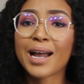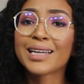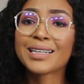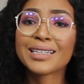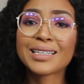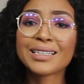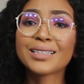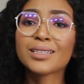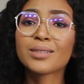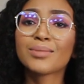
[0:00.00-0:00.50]
I
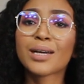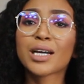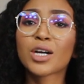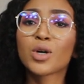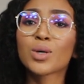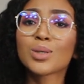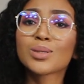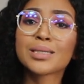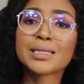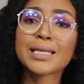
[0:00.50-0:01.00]
needed my
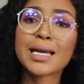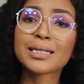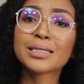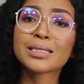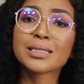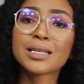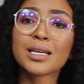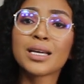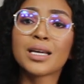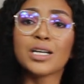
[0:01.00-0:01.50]

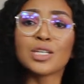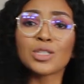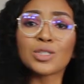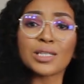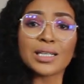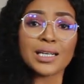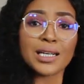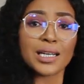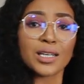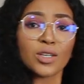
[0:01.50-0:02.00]
corset
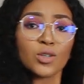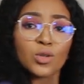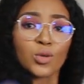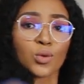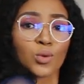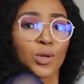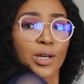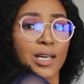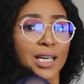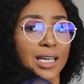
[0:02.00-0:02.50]
so that it, you
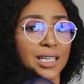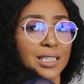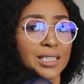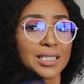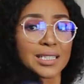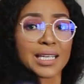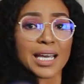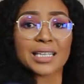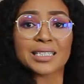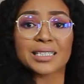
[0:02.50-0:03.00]
know,
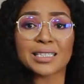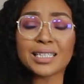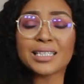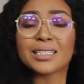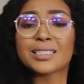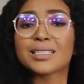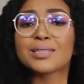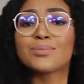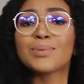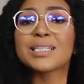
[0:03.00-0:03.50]
it's sexy,
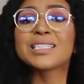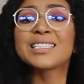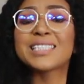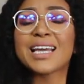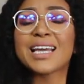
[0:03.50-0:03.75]
it just makes